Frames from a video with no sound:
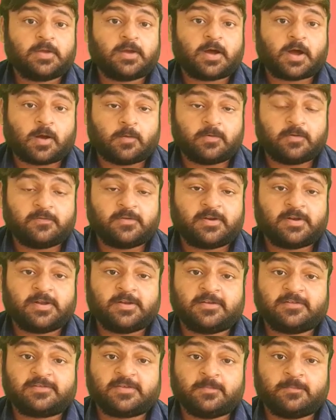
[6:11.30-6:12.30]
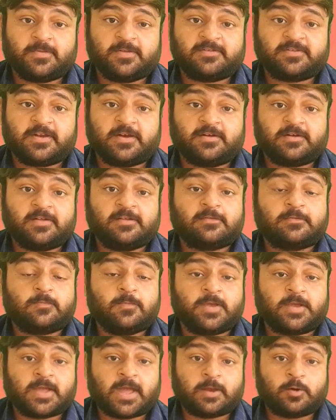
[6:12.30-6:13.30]
However, in a simple sentence,
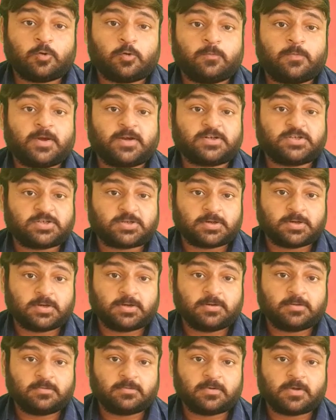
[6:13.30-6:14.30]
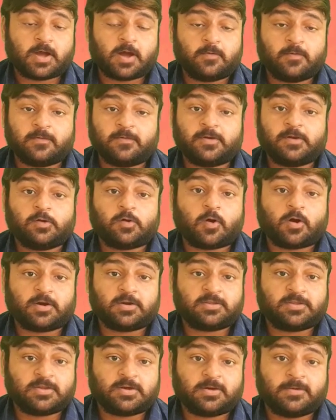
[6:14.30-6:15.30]
we can omit sh, however
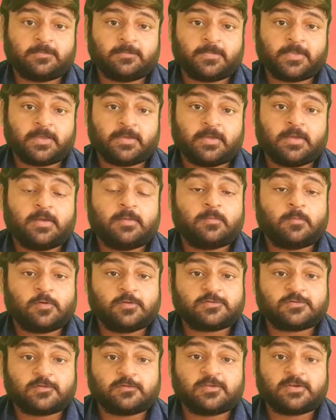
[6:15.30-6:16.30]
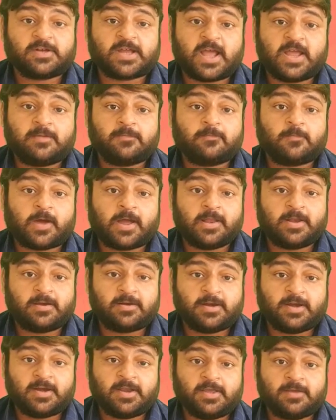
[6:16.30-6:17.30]
not the. Most of the time while
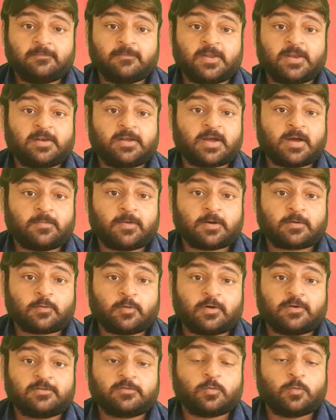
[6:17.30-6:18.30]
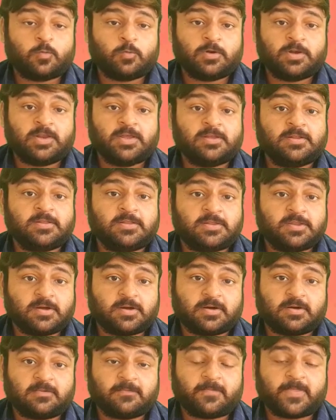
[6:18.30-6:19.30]
reading, we'll come across only
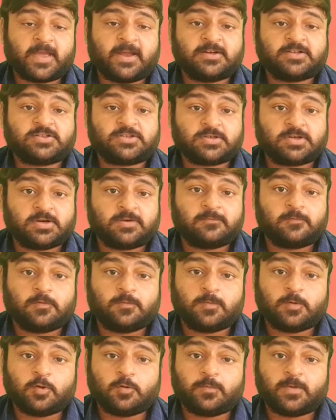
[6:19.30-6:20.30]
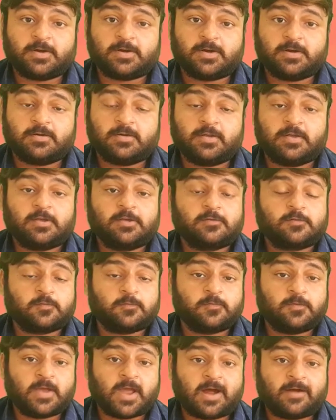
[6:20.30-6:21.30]
the and sh would be omitted. So
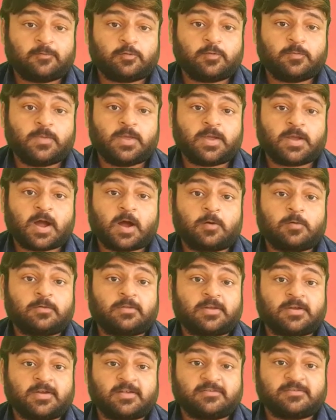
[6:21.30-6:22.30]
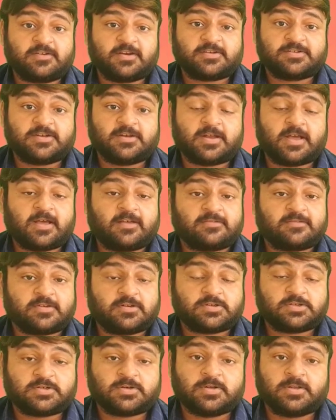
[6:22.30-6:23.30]
we have to make out the construction as
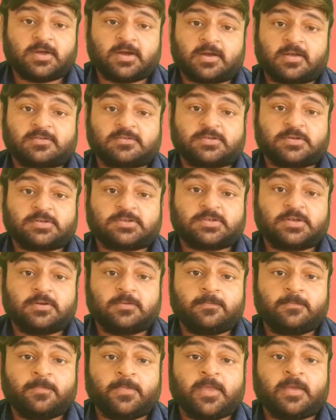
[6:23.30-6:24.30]
Shraddha construction.